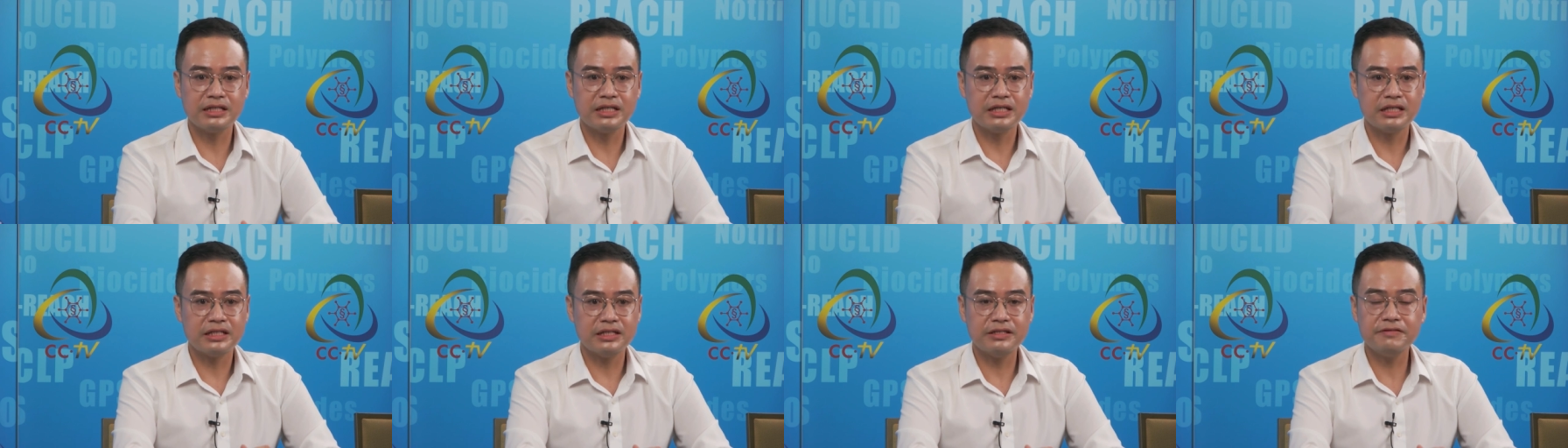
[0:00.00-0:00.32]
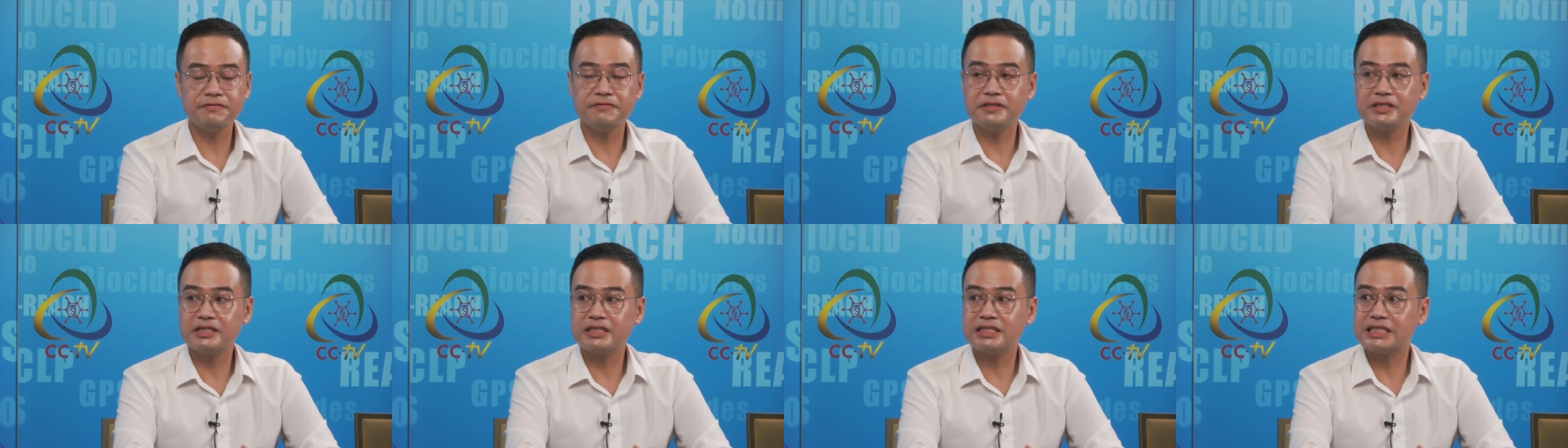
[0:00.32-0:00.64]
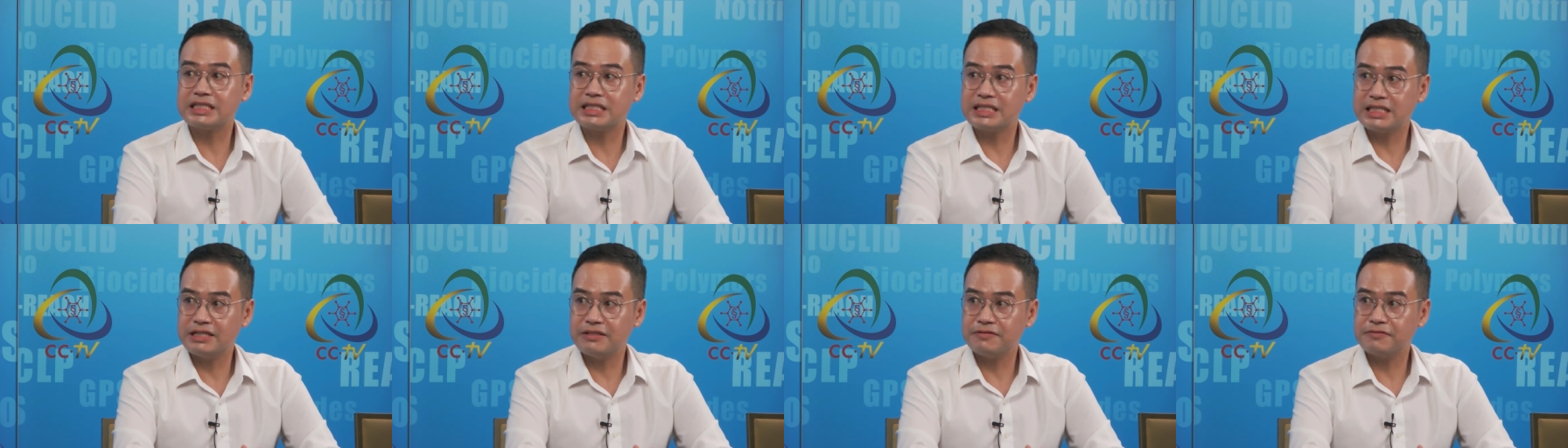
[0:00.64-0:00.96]

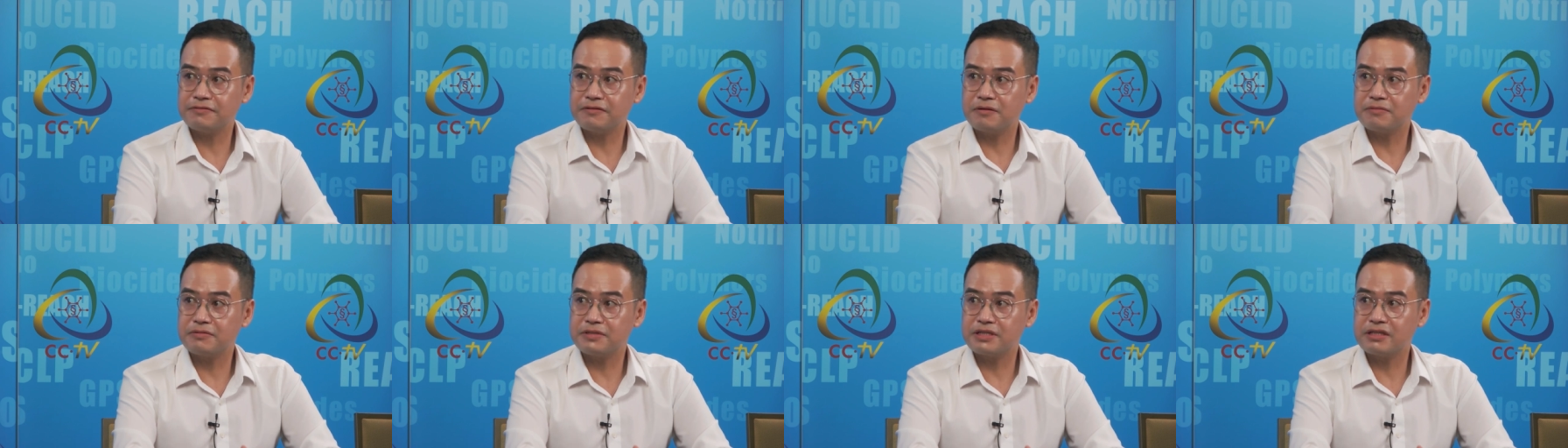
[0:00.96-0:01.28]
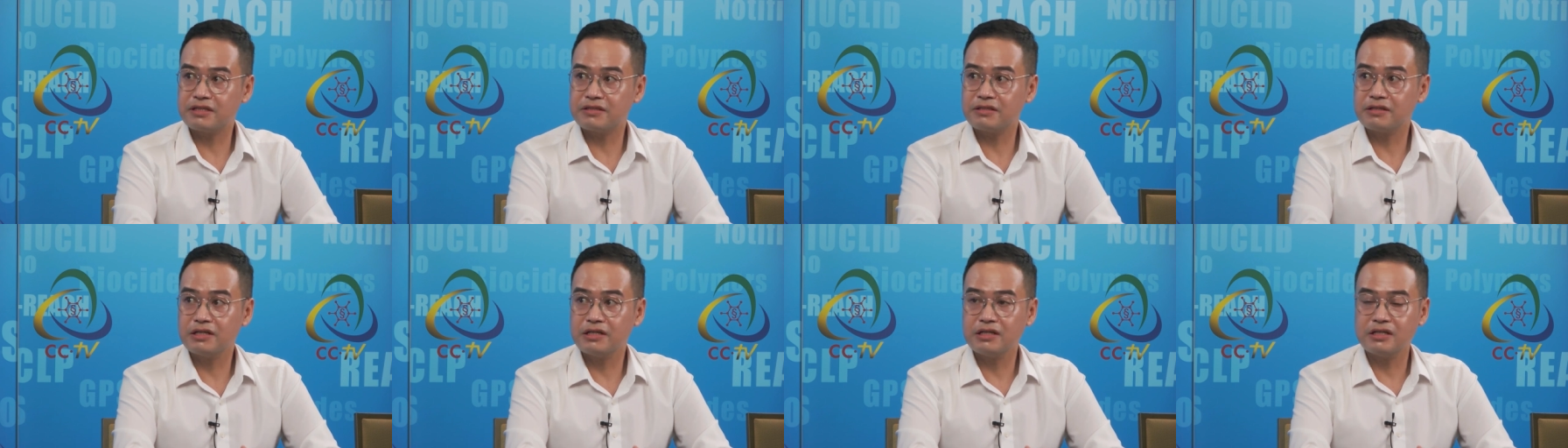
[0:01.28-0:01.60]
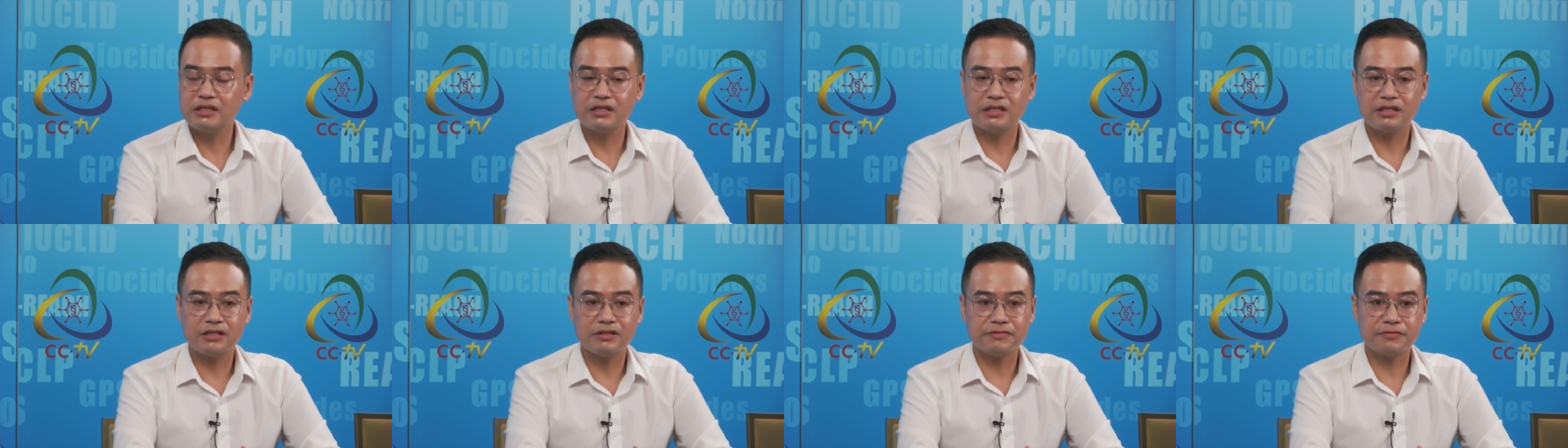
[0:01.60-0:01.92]
difficulty from the
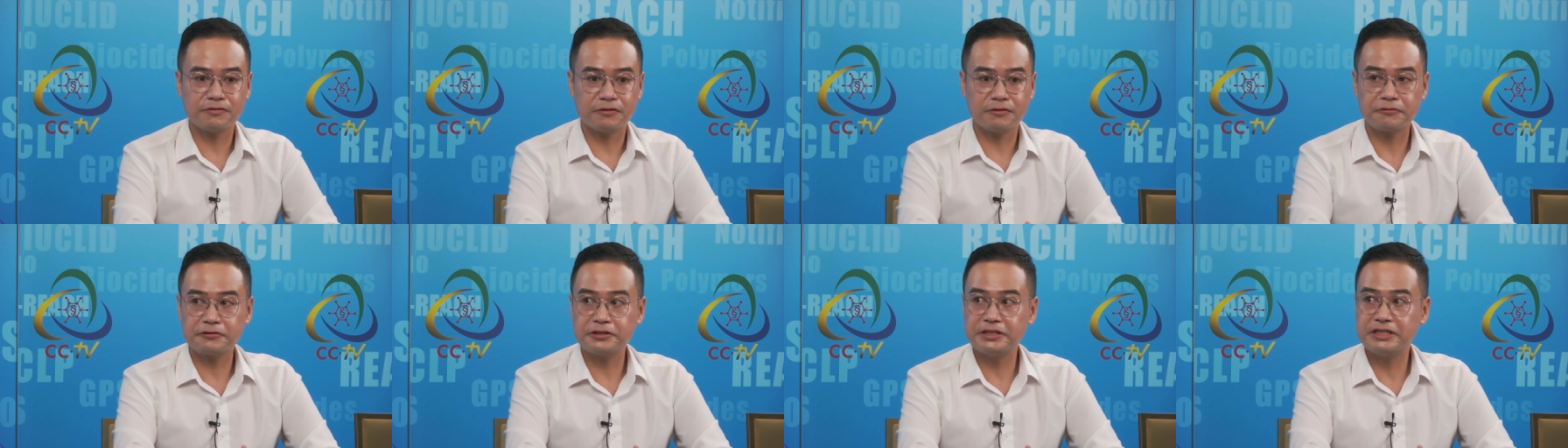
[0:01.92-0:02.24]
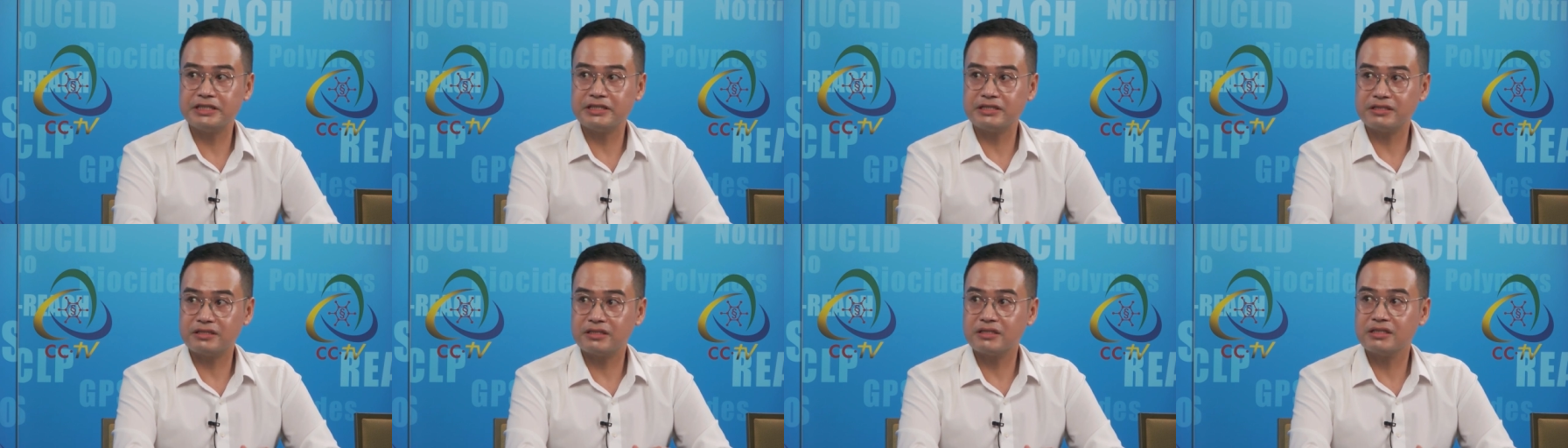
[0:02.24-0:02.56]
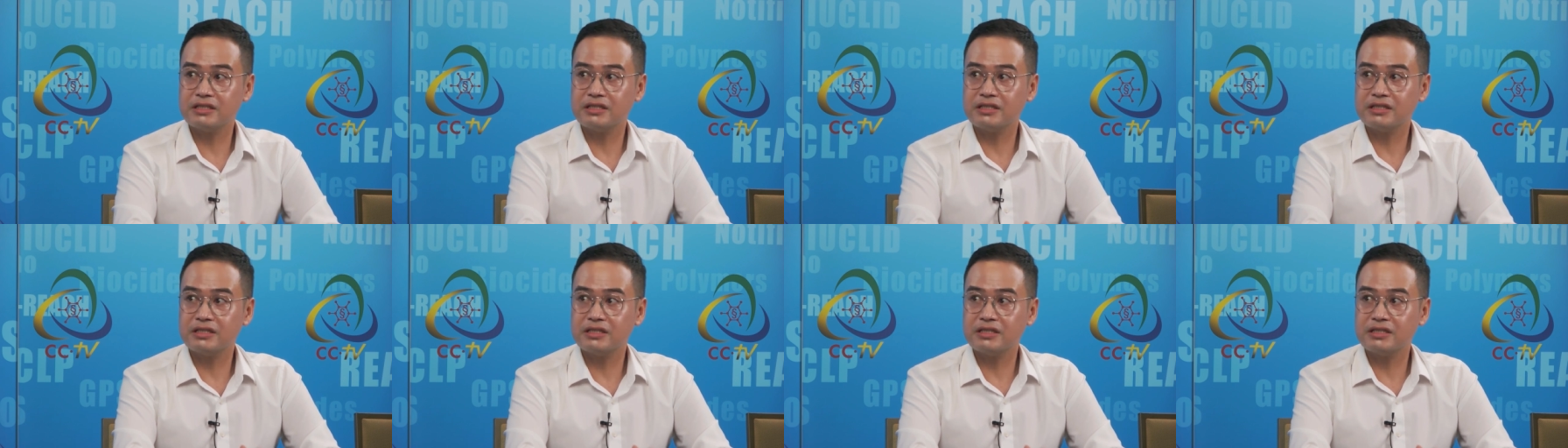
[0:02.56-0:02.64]
uh, foreign uh,